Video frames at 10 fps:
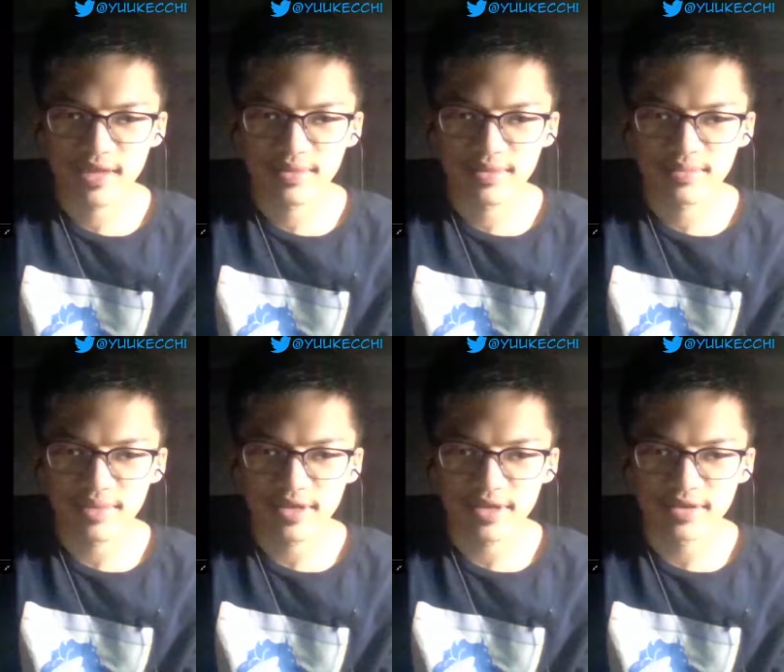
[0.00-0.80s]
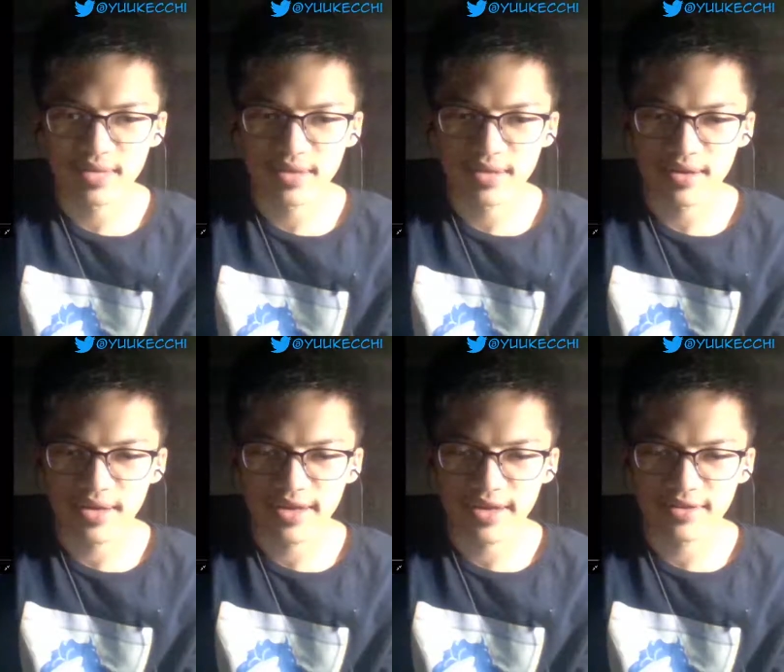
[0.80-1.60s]
A duo, okay, who
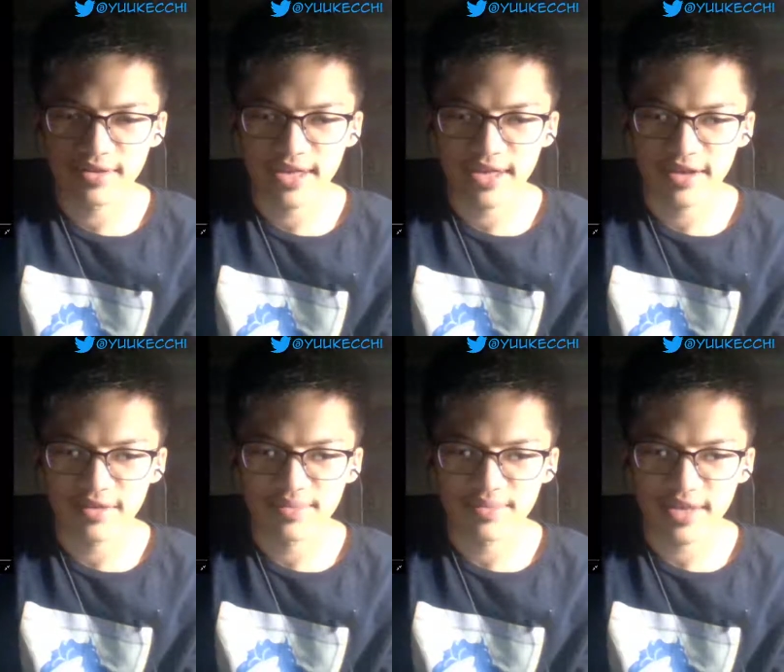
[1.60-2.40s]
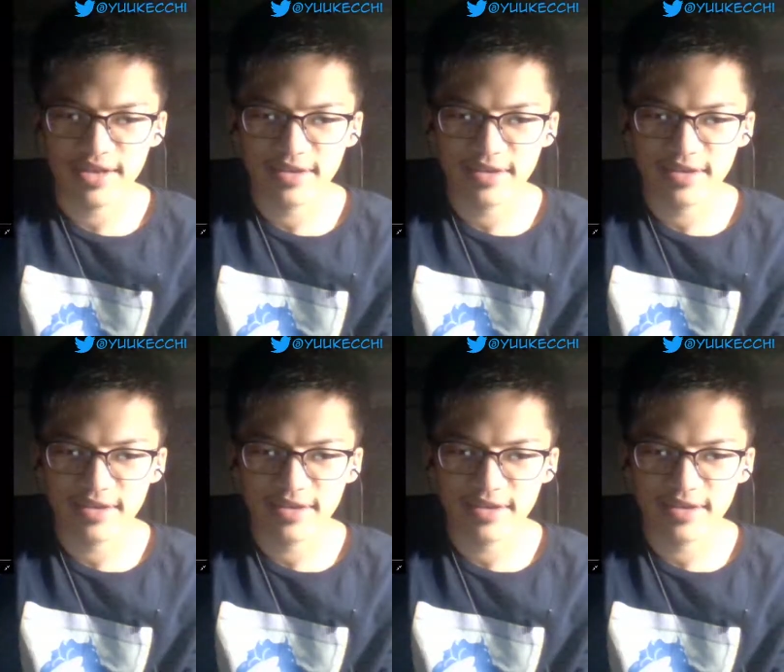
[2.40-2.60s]
can that help? That can help.